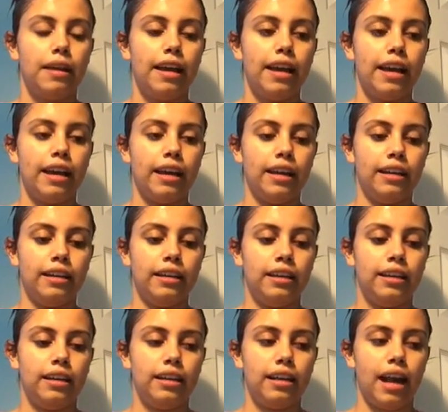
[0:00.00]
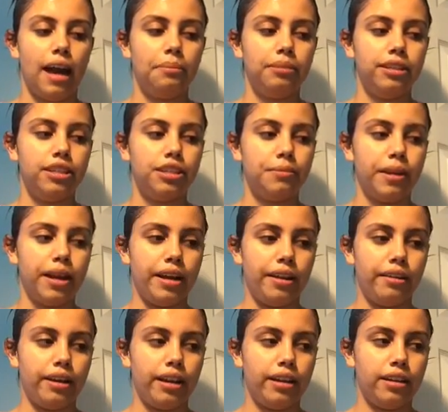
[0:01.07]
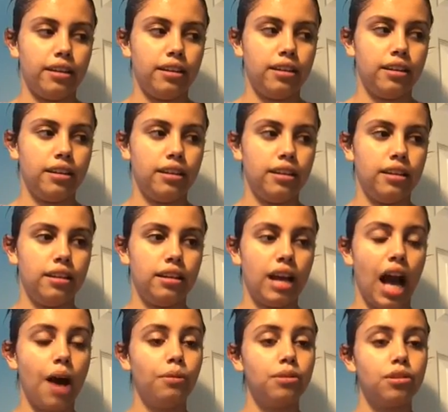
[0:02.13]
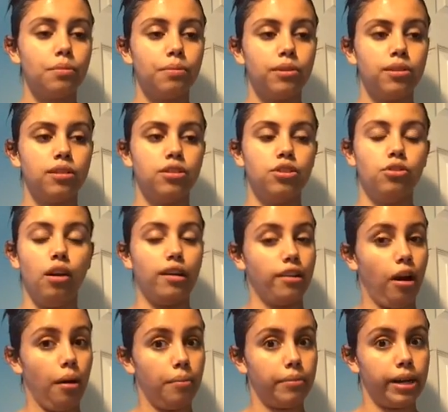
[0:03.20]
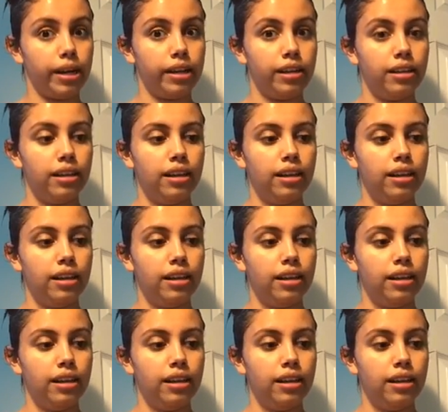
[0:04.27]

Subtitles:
And I bleached my hair, right? I was supposed to do an ombre,